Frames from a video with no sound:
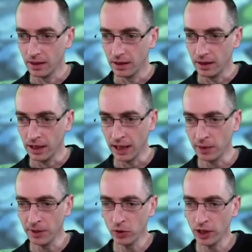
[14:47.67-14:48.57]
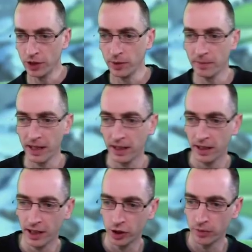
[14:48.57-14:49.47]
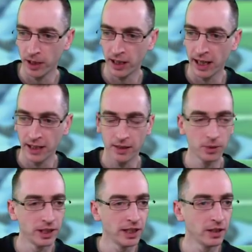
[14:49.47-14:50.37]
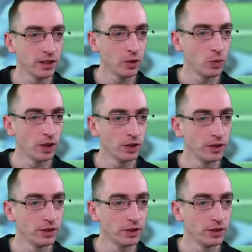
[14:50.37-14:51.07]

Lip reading: Yeah, you'd be alright with an extra mile 8, I would think, on hole 1.